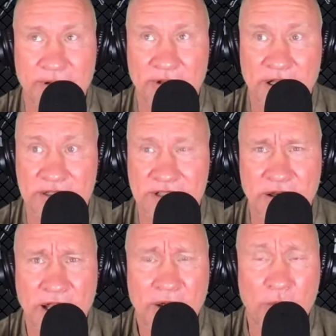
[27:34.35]
But like I said,
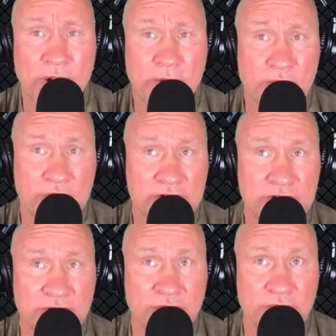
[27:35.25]
we were
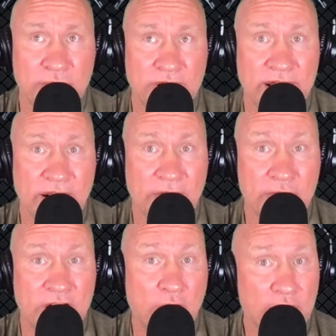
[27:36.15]
concerned when we
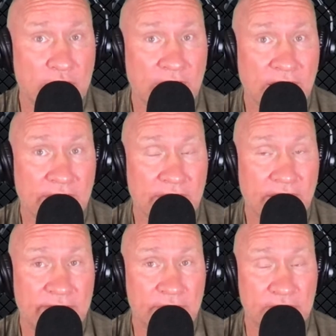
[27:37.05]
recorded our
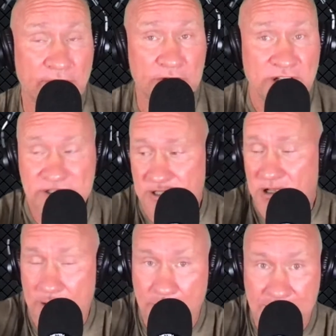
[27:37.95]
full change
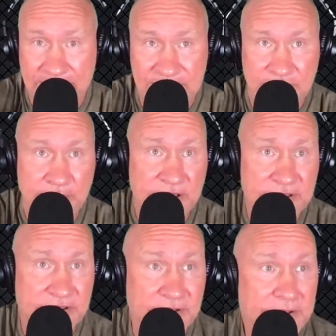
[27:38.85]
podcast with him that
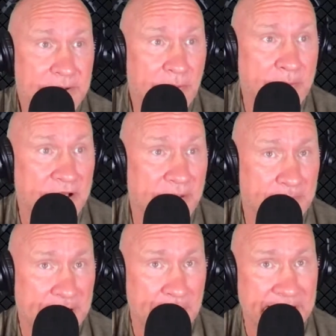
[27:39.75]
we may not
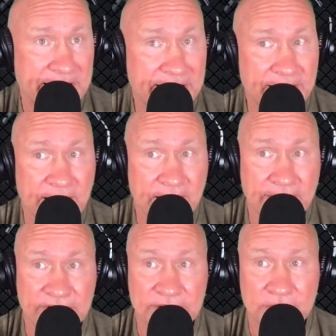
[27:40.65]
be able to edit it
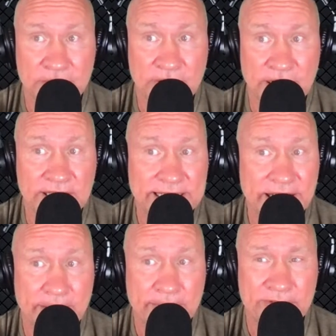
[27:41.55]
enough to clean it
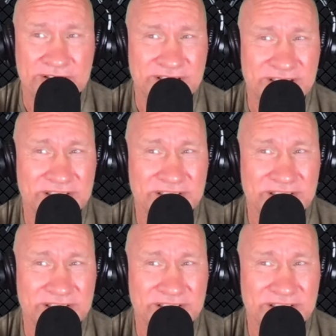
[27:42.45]
up because